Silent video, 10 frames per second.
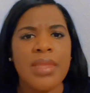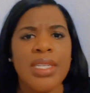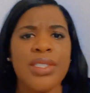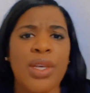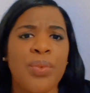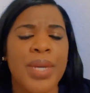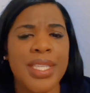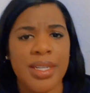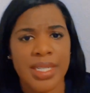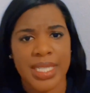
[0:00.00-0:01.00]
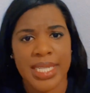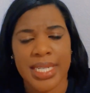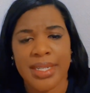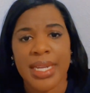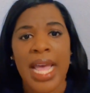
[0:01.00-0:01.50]
So when you're
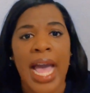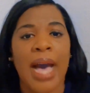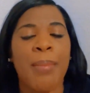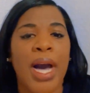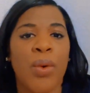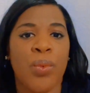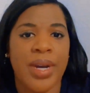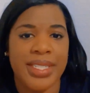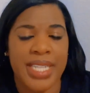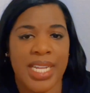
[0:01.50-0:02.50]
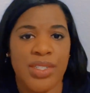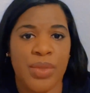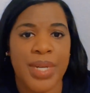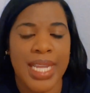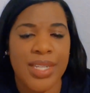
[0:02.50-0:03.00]
clear about what change you
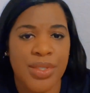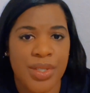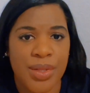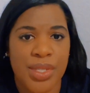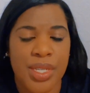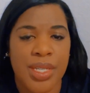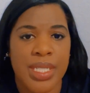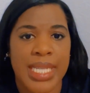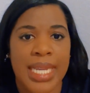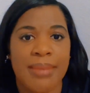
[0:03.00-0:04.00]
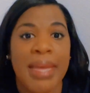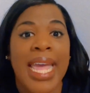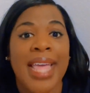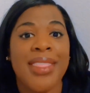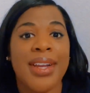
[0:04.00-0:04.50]
want to introduce to your team,
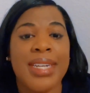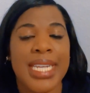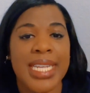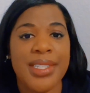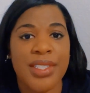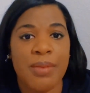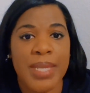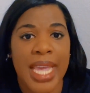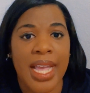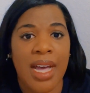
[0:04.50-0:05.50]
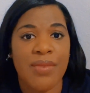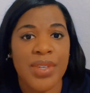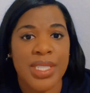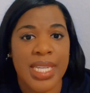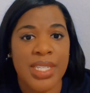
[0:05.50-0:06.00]
there needs to be a
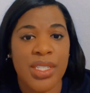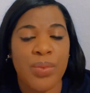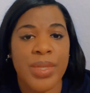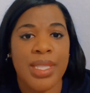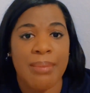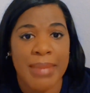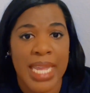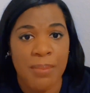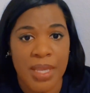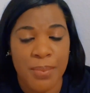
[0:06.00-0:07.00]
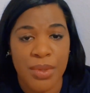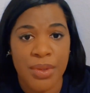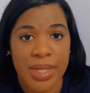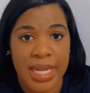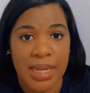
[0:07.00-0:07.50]
conversation with the main people
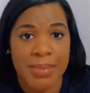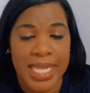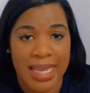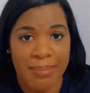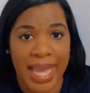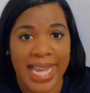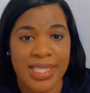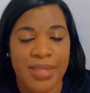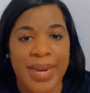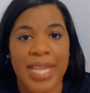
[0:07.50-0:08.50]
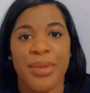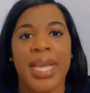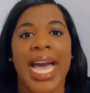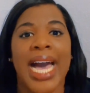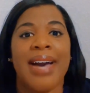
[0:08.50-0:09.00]
who are going to be impacted, right? You
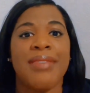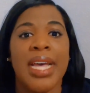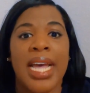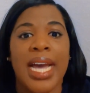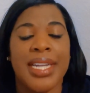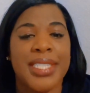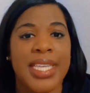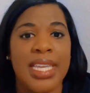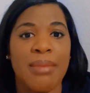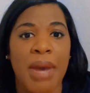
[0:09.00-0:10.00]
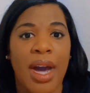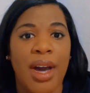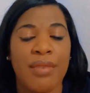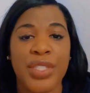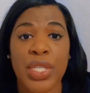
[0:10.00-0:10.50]
can have a team
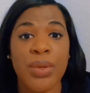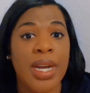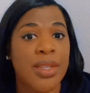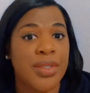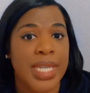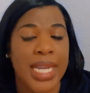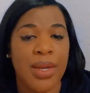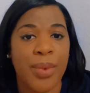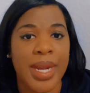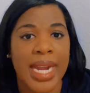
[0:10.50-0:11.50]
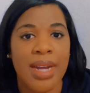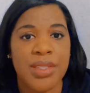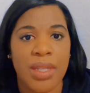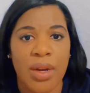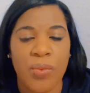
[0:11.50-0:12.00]
of 200 in a
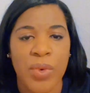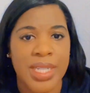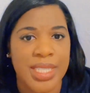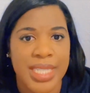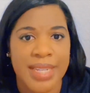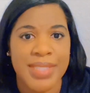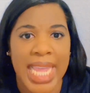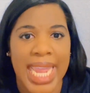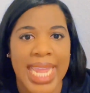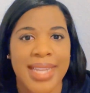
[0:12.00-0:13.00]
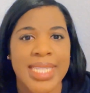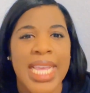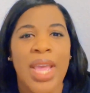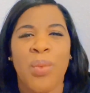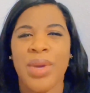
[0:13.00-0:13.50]
warehouse on one shift, and
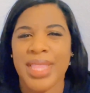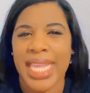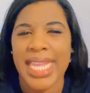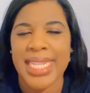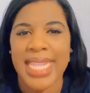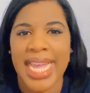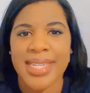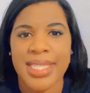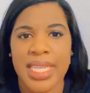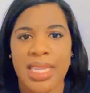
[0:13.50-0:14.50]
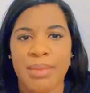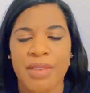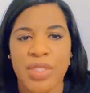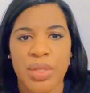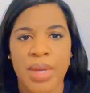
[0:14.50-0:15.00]
within that team
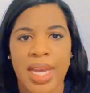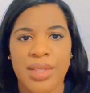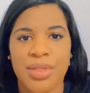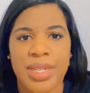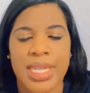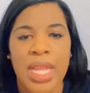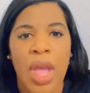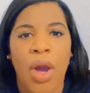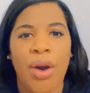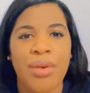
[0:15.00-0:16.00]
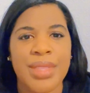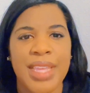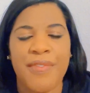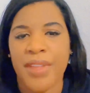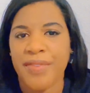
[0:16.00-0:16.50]
of 200,
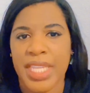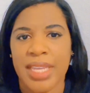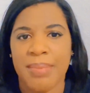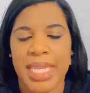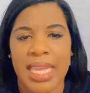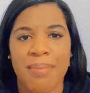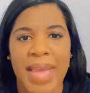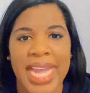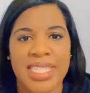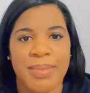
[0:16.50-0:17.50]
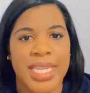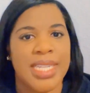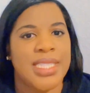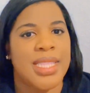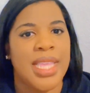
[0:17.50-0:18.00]
only 50 could be impacted
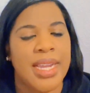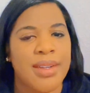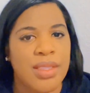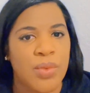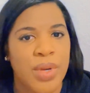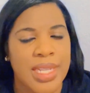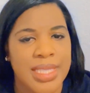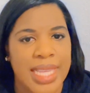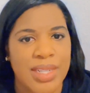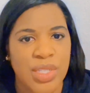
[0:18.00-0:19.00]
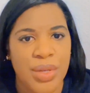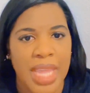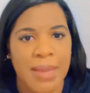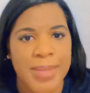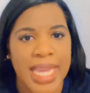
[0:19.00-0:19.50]
because they're the ones that show
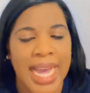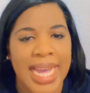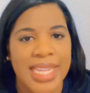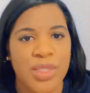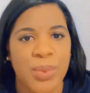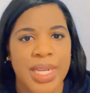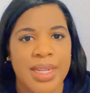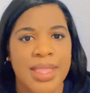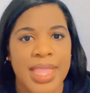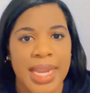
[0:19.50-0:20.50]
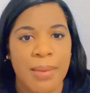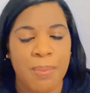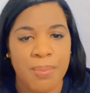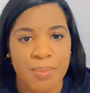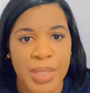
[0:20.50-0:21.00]
KPIs where their
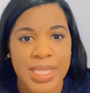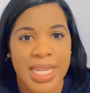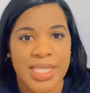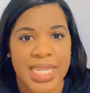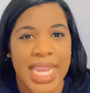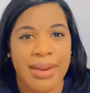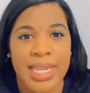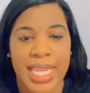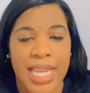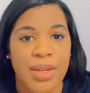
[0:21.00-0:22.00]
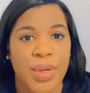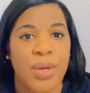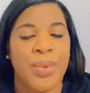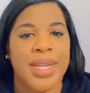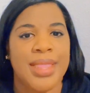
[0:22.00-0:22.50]
production area can
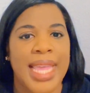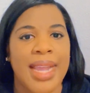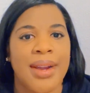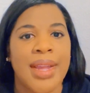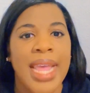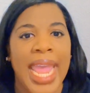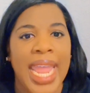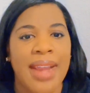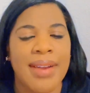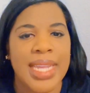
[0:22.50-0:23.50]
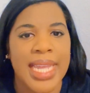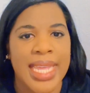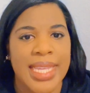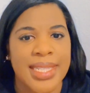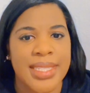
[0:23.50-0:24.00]
grow, where their area
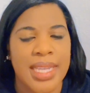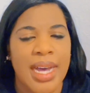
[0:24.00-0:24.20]
is